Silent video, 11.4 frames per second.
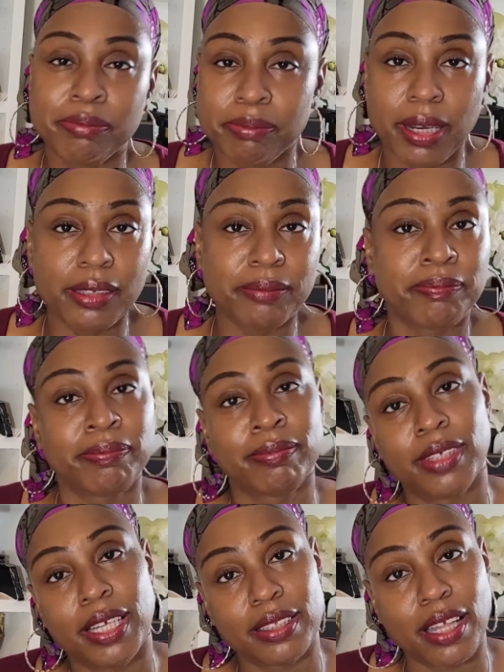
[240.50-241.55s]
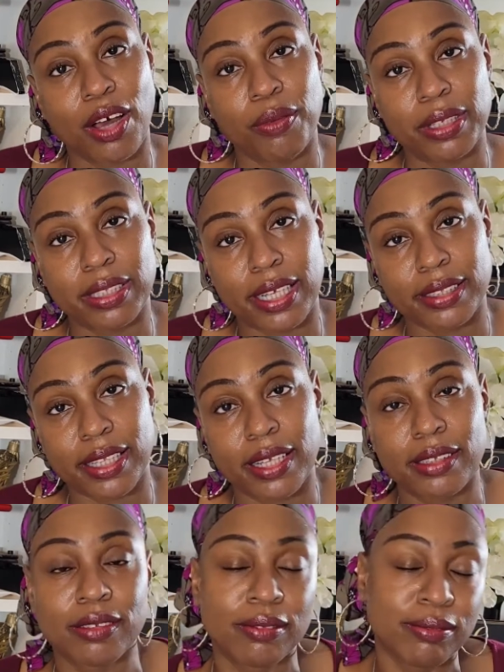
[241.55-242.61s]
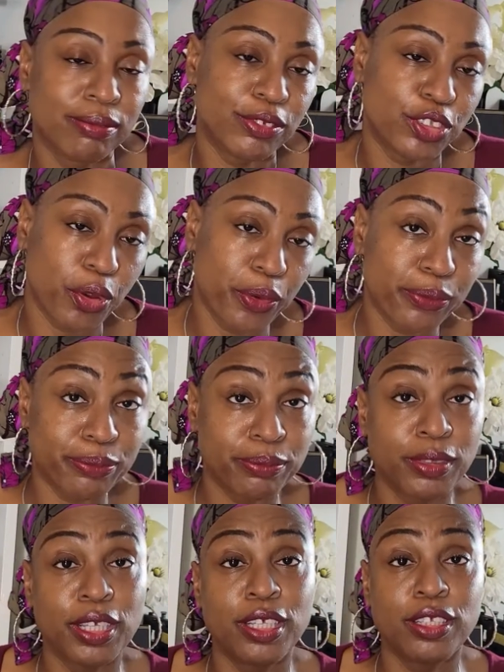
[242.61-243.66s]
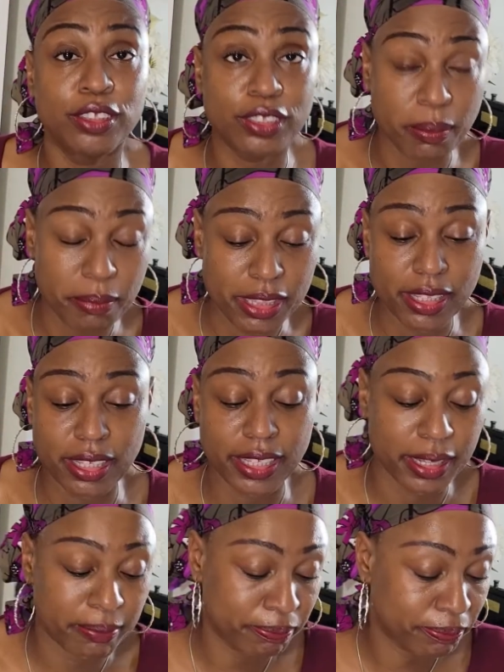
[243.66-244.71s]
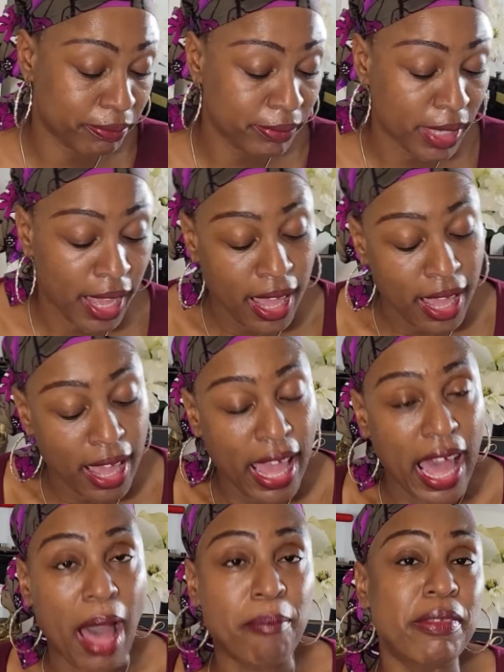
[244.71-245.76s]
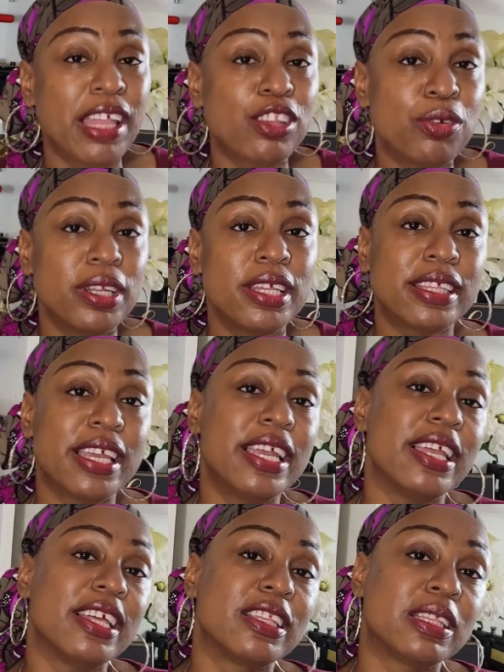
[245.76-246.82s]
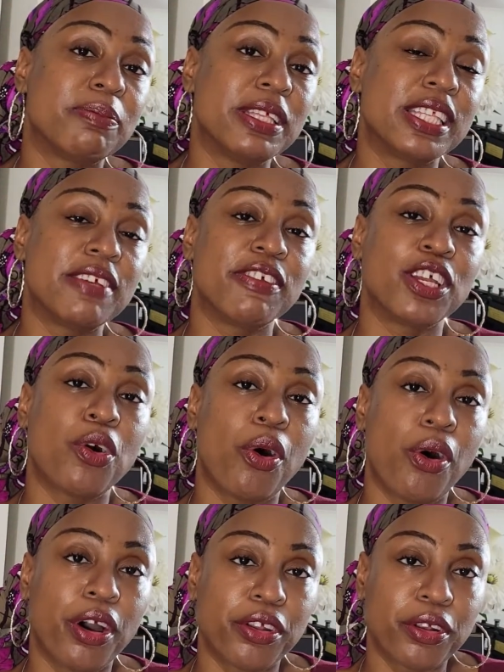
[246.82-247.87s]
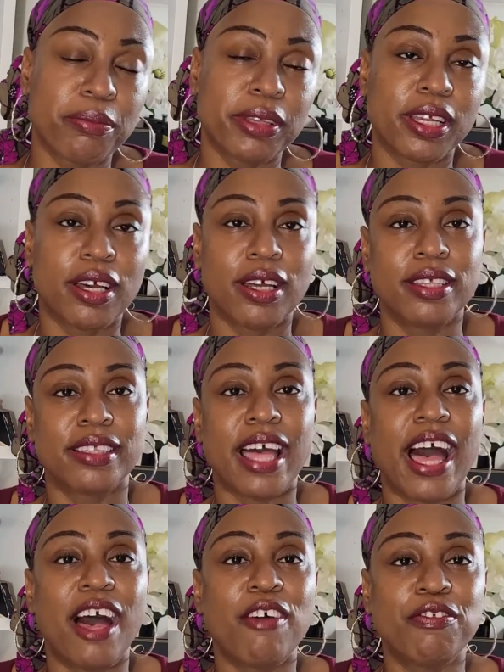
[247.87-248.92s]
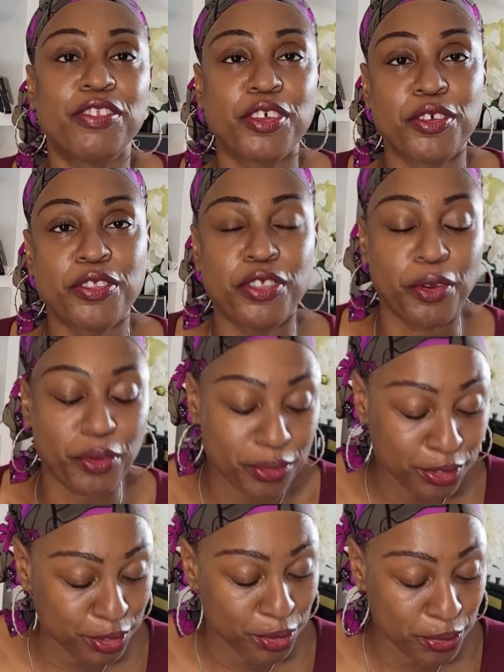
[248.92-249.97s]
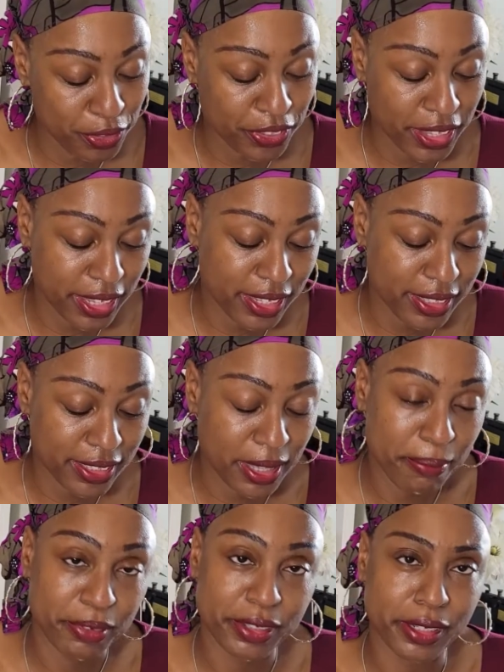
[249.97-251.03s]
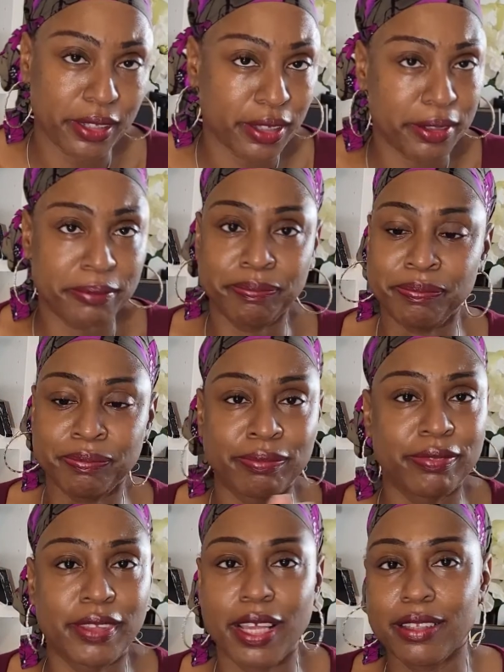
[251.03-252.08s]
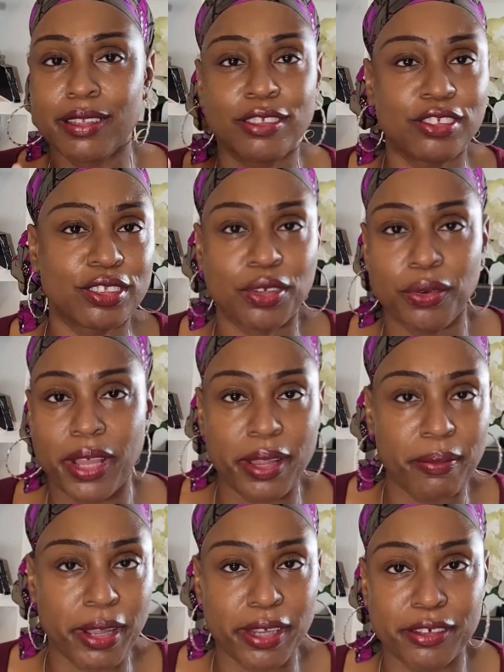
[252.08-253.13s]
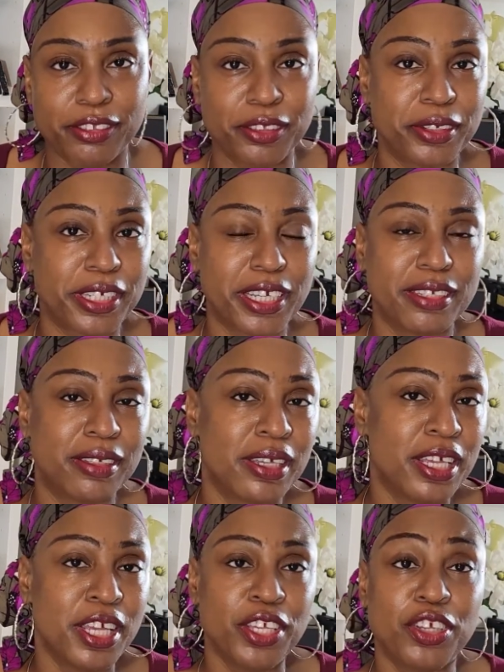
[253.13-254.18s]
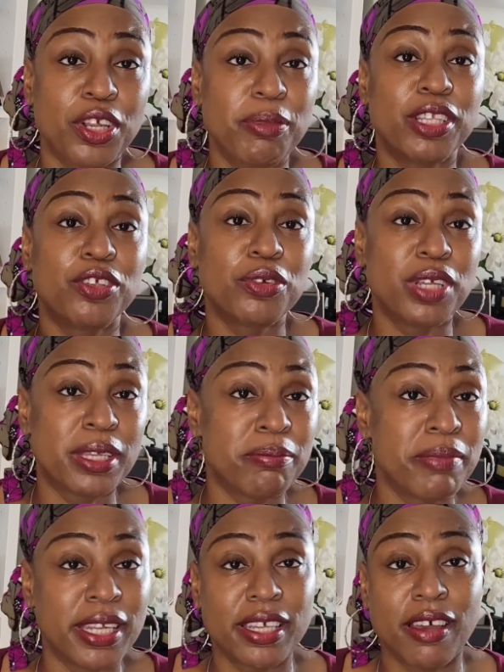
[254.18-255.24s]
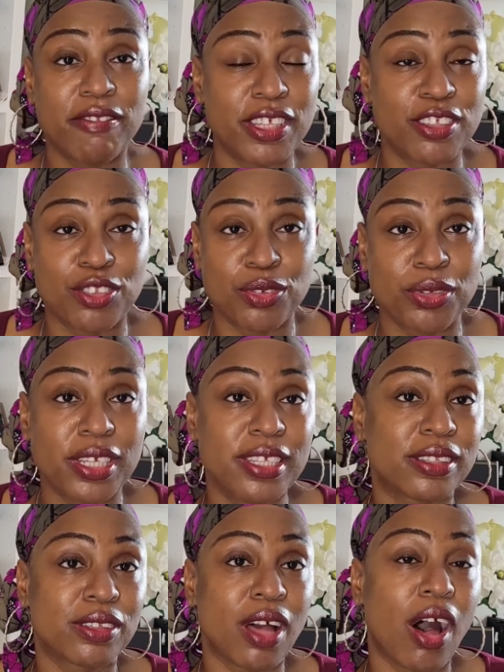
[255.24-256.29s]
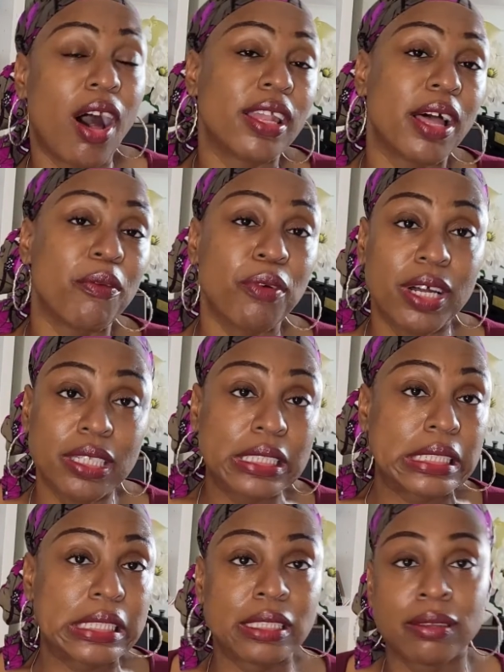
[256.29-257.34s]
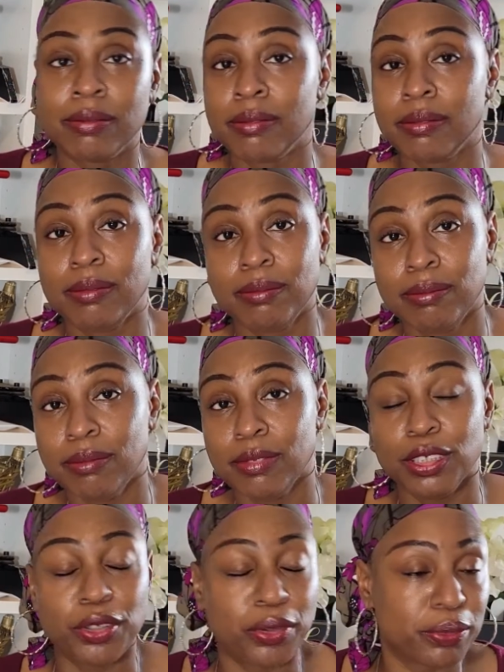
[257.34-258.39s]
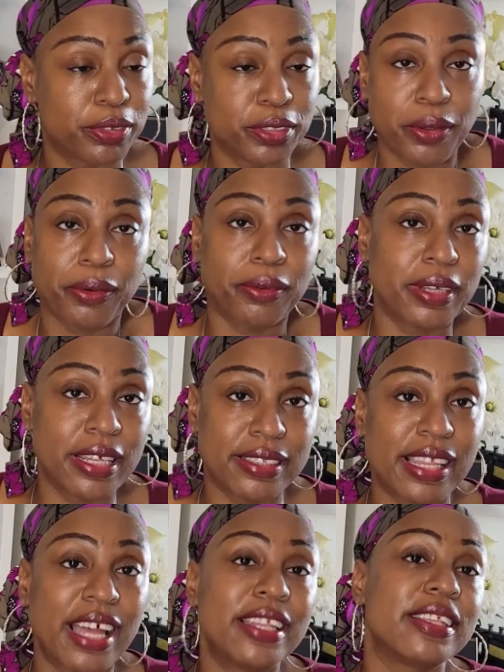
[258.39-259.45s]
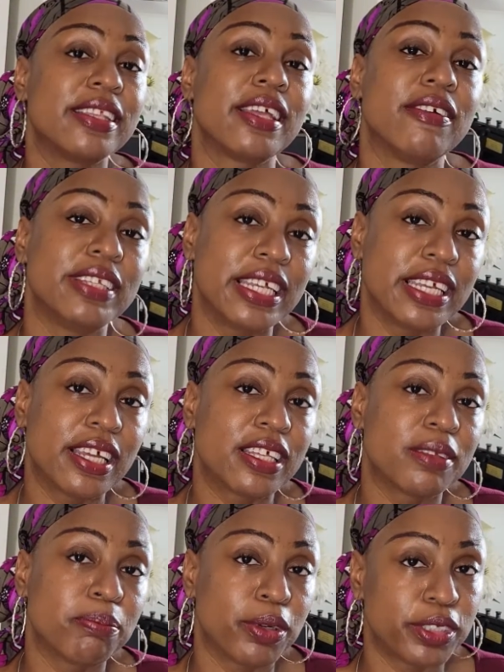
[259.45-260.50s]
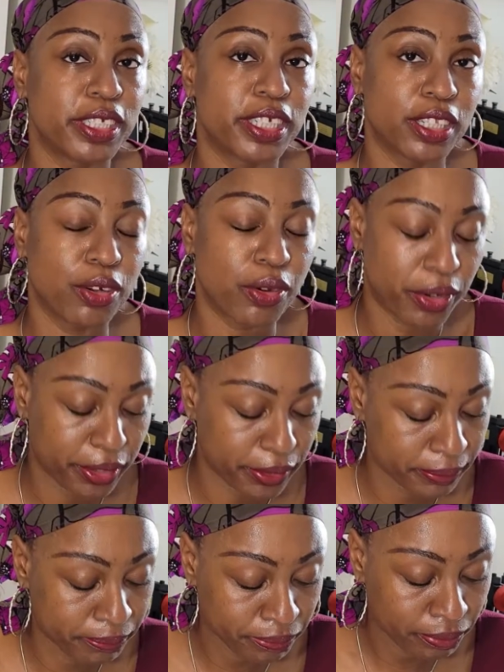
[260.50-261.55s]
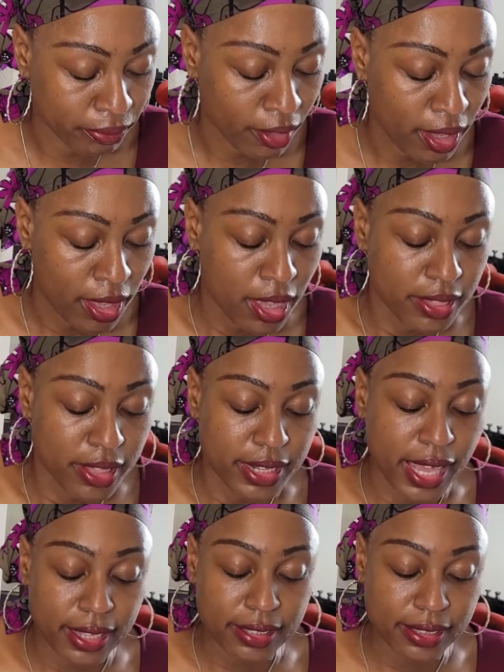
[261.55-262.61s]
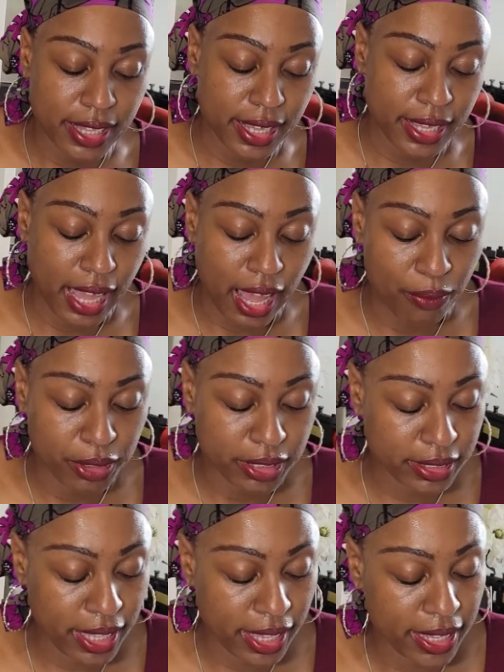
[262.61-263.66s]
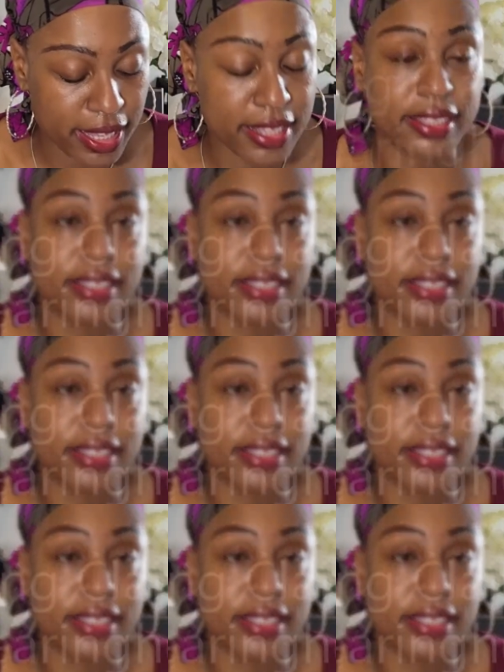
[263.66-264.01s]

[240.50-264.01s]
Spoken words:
but it's not always like that. So submit the claim. I'm not doing this in a specific order because after those two things in particular, things could just go haywire. So you can be doing many of these duties all at once, so it's not necessarily in a particular order. The next thing I would say is